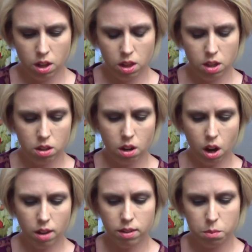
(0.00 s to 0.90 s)
this
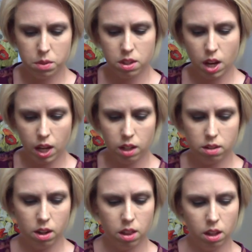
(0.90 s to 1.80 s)
awesome
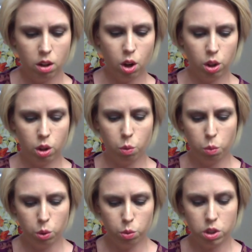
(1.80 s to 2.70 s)
site, I think called The
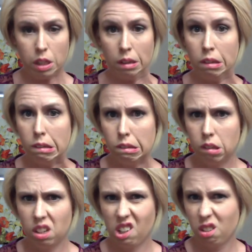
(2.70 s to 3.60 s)
Woot
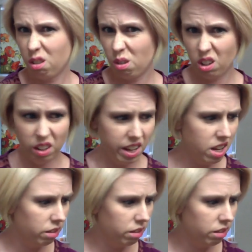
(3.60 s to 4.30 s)
in Australia,